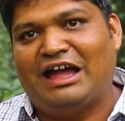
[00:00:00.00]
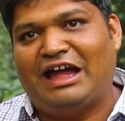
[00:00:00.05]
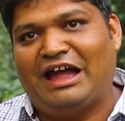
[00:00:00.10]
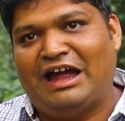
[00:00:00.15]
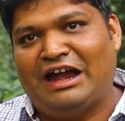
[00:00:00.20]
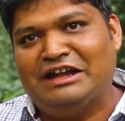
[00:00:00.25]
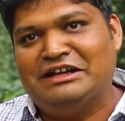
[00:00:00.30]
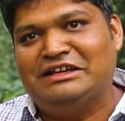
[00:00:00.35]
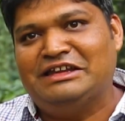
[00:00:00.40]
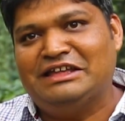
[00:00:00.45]

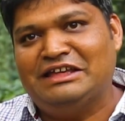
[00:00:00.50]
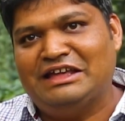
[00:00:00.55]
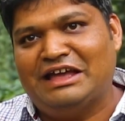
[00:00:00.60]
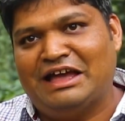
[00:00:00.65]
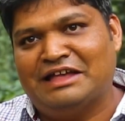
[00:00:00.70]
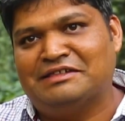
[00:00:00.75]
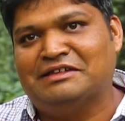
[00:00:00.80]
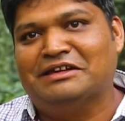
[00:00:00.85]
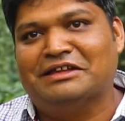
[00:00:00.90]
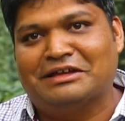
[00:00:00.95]

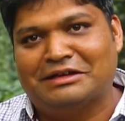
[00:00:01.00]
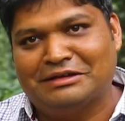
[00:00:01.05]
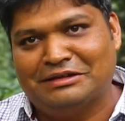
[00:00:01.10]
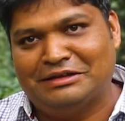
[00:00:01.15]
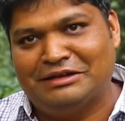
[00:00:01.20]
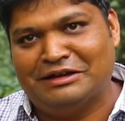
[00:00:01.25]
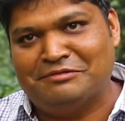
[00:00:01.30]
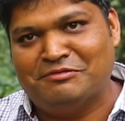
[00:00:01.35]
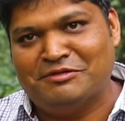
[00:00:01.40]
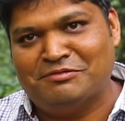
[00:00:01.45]

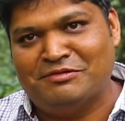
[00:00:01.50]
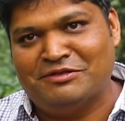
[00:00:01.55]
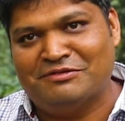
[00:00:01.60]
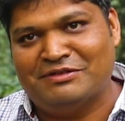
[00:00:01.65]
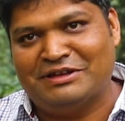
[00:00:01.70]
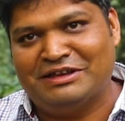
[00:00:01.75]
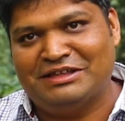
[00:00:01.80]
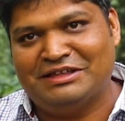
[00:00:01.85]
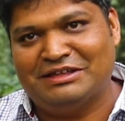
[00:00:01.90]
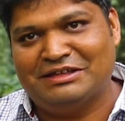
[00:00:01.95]
Anti-acidic. Let me be
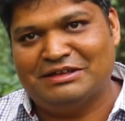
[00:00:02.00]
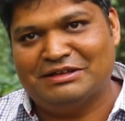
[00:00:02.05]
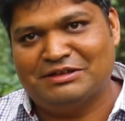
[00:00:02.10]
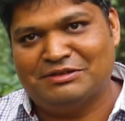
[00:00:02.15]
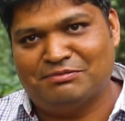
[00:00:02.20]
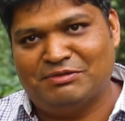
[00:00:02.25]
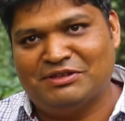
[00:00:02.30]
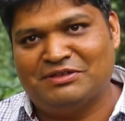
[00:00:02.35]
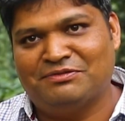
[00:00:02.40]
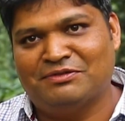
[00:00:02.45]
very
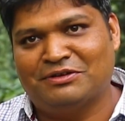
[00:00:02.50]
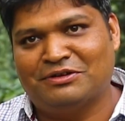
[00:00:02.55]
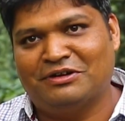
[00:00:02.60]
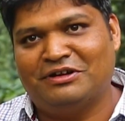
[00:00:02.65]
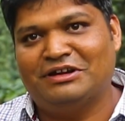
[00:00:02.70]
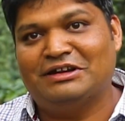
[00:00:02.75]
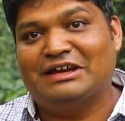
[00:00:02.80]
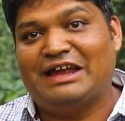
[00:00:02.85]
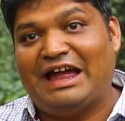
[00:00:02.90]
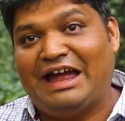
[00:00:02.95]
specific
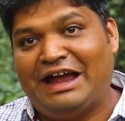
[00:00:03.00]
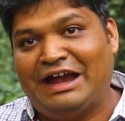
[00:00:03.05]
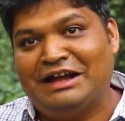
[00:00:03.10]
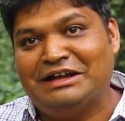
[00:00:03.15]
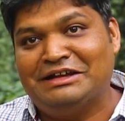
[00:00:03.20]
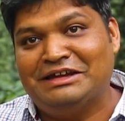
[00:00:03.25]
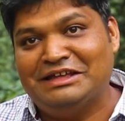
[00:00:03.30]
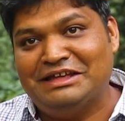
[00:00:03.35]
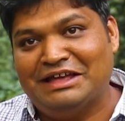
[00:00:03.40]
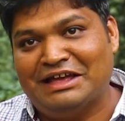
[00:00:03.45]
on it.
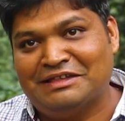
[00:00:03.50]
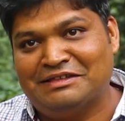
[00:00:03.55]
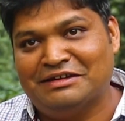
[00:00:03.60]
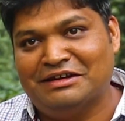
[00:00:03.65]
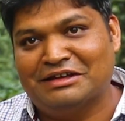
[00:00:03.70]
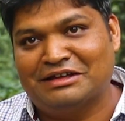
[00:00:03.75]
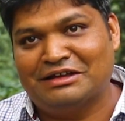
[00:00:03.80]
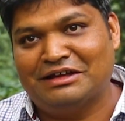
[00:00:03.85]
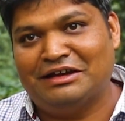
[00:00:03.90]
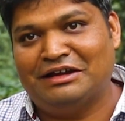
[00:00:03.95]

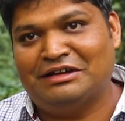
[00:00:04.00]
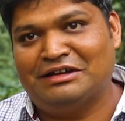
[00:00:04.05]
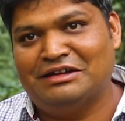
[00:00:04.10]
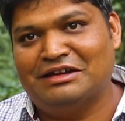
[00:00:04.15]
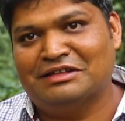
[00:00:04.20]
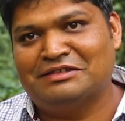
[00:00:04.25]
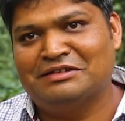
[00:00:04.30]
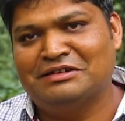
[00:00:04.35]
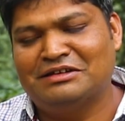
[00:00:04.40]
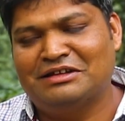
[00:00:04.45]
Anti-acidic. It
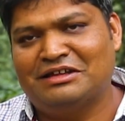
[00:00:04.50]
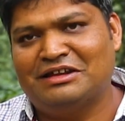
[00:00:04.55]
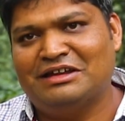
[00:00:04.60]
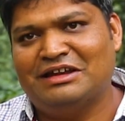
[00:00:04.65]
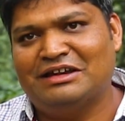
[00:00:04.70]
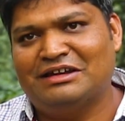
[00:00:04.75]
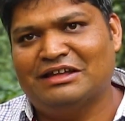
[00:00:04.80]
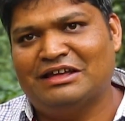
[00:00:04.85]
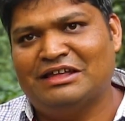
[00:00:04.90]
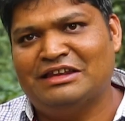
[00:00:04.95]
doesn't
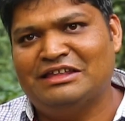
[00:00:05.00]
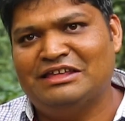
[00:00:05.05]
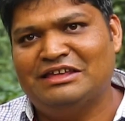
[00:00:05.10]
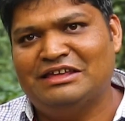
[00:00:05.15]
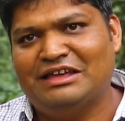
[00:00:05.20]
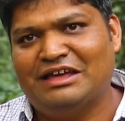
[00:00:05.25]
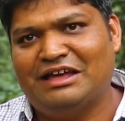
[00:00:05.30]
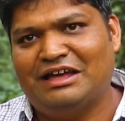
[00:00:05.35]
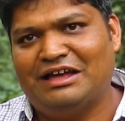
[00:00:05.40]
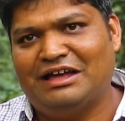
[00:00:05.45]
create
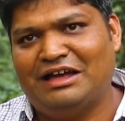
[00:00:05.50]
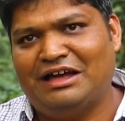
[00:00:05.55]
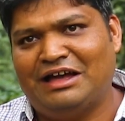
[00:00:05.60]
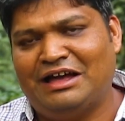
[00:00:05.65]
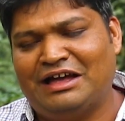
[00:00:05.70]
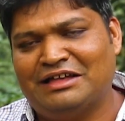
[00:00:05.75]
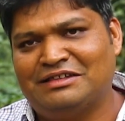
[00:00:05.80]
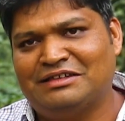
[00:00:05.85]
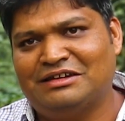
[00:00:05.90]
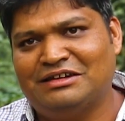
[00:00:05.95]
any
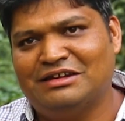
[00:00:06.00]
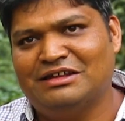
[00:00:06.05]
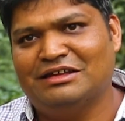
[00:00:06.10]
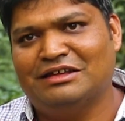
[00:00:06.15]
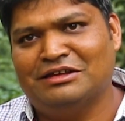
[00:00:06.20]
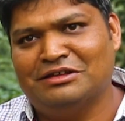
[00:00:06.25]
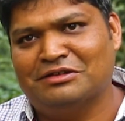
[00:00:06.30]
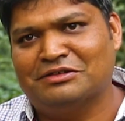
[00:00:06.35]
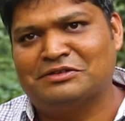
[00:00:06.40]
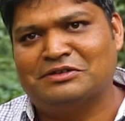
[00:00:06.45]
acid
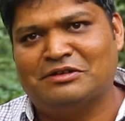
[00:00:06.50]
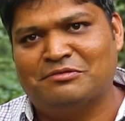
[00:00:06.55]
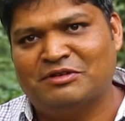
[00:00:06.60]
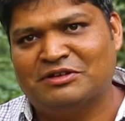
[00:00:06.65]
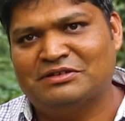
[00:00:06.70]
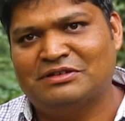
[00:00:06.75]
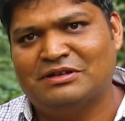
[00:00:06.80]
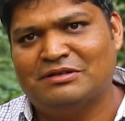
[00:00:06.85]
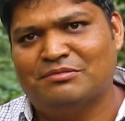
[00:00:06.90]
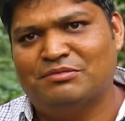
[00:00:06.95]
in your
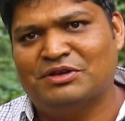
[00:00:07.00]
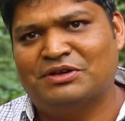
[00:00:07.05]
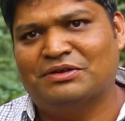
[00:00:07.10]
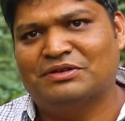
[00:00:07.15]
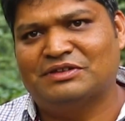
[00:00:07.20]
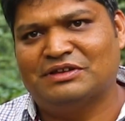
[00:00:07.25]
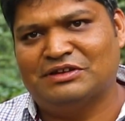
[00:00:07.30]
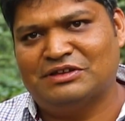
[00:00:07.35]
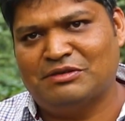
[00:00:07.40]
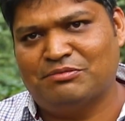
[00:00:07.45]
stomach
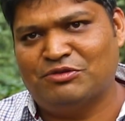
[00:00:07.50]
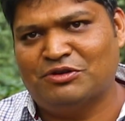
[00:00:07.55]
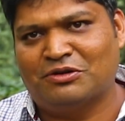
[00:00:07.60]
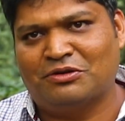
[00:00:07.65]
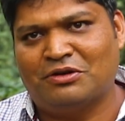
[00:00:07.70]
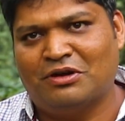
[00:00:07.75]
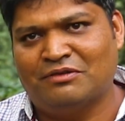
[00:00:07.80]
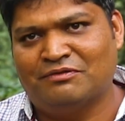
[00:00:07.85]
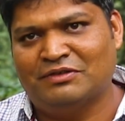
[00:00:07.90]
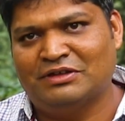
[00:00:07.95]
because it's a
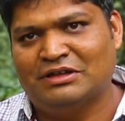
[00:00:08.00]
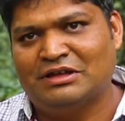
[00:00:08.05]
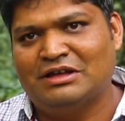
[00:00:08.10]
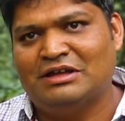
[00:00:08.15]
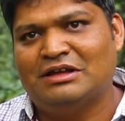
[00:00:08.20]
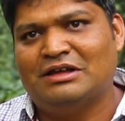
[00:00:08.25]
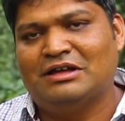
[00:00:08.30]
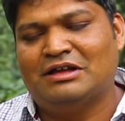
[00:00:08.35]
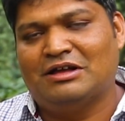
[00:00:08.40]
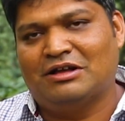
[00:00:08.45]
pure coffee.
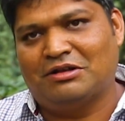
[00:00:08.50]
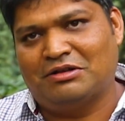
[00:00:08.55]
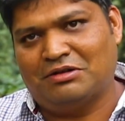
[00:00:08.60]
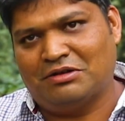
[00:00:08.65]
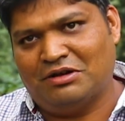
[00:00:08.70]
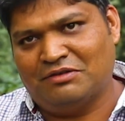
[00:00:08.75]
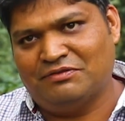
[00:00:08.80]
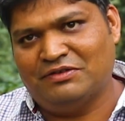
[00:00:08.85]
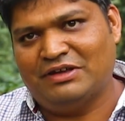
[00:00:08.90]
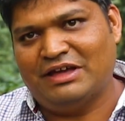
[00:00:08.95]

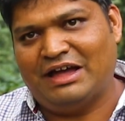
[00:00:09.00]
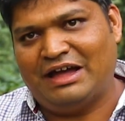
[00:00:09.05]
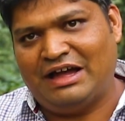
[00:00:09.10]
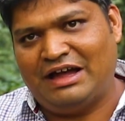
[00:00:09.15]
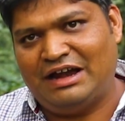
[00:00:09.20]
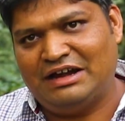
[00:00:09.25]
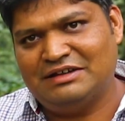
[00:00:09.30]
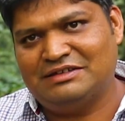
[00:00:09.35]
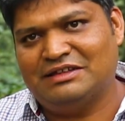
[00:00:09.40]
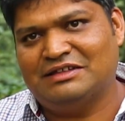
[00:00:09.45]
Coffee
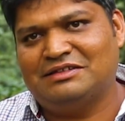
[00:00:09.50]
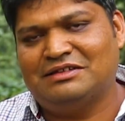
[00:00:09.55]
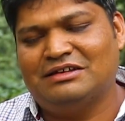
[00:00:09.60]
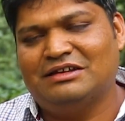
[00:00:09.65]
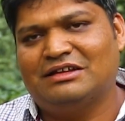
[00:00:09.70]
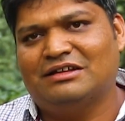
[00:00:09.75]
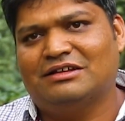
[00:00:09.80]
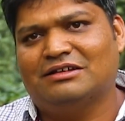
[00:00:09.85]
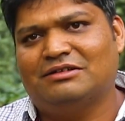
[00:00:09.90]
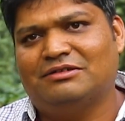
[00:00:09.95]

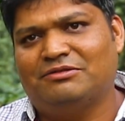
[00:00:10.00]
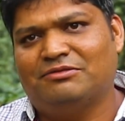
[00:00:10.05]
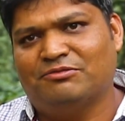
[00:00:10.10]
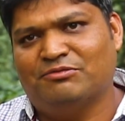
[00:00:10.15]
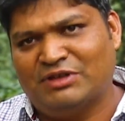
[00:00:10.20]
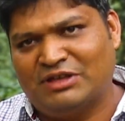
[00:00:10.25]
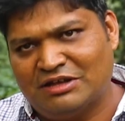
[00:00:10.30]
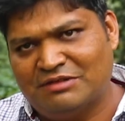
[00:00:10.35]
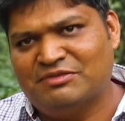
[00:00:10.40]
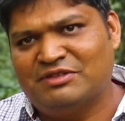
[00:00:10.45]

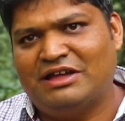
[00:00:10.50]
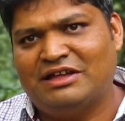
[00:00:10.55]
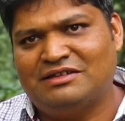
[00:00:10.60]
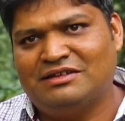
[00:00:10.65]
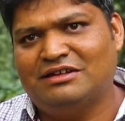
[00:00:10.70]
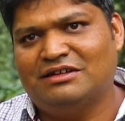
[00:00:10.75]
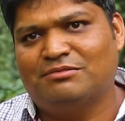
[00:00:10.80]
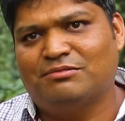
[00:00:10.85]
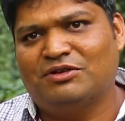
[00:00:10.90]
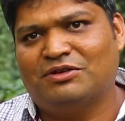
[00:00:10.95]
becomes
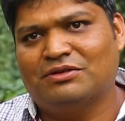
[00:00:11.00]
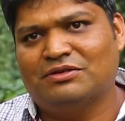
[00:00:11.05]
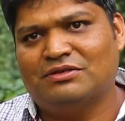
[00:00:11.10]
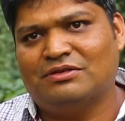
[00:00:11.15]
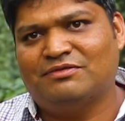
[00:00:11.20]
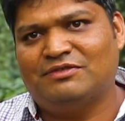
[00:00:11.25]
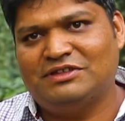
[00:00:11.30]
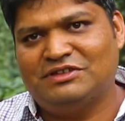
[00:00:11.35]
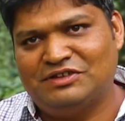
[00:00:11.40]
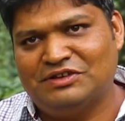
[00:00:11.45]
acidic because
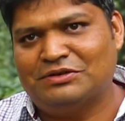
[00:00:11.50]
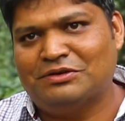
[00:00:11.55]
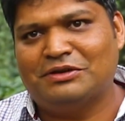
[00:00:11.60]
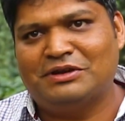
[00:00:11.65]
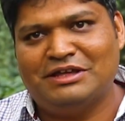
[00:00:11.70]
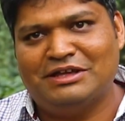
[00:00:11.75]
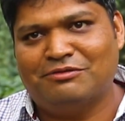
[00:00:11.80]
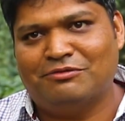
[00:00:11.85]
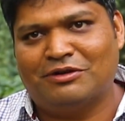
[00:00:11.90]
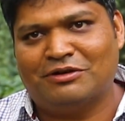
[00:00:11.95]
of the
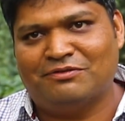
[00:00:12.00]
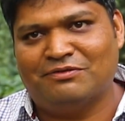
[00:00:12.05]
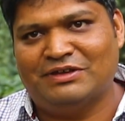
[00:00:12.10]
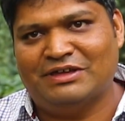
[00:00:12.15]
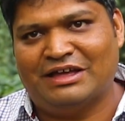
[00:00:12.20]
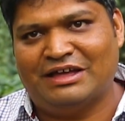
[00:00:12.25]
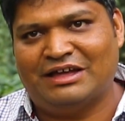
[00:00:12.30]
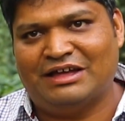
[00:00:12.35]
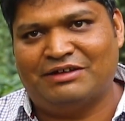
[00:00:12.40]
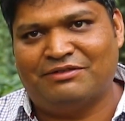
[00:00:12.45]
chicory what
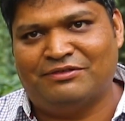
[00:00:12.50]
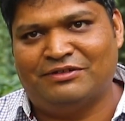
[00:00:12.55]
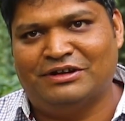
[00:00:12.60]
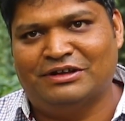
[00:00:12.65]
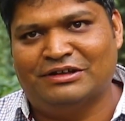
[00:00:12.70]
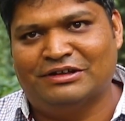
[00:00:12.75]
we have